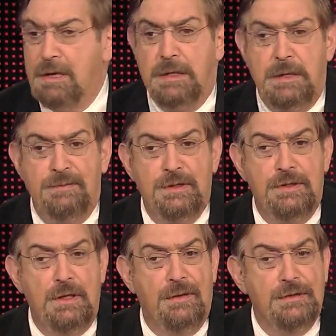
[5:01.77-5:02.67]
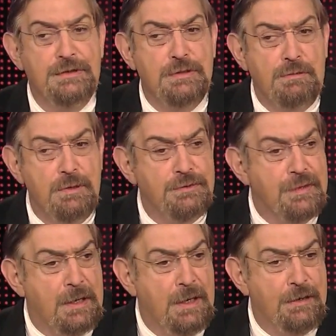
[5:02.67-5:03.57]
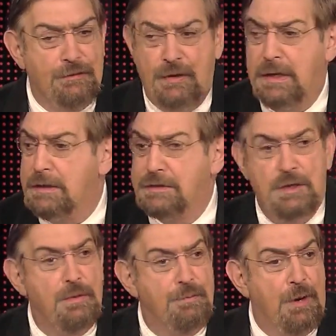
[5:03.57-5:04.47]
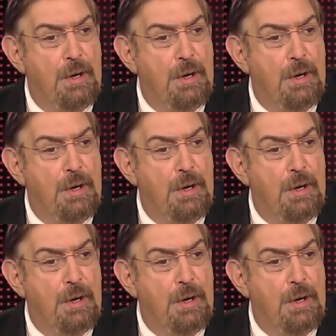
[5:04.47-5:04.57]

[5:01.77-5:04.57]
minute gives a deal that screws the country, his own